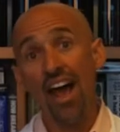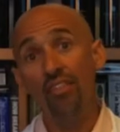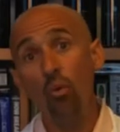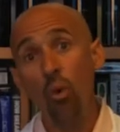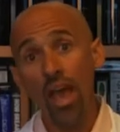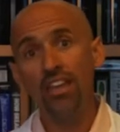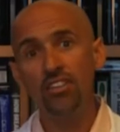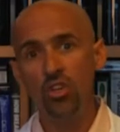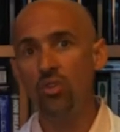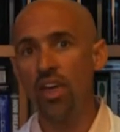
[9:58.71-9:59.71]
and the way to
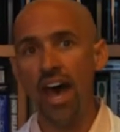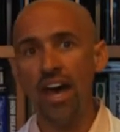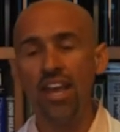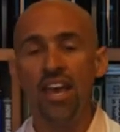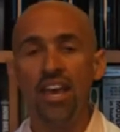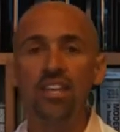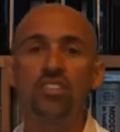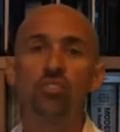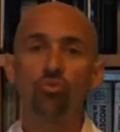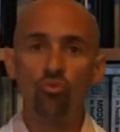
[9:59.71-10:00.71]
do that
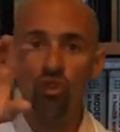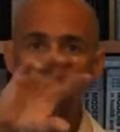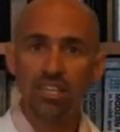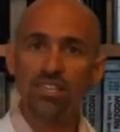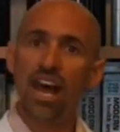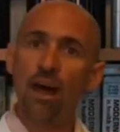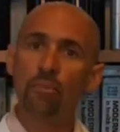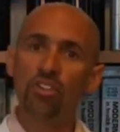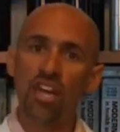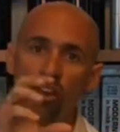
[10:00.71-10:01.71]
is to
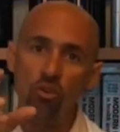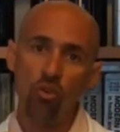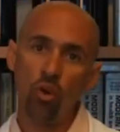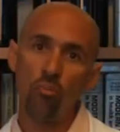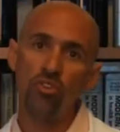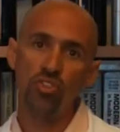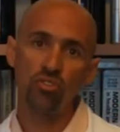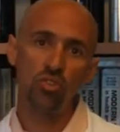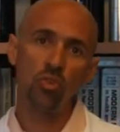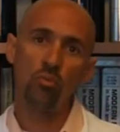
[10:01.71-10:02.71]
reestablish that normal
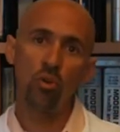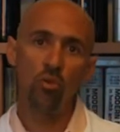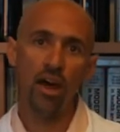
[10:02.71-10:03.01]
stress hormone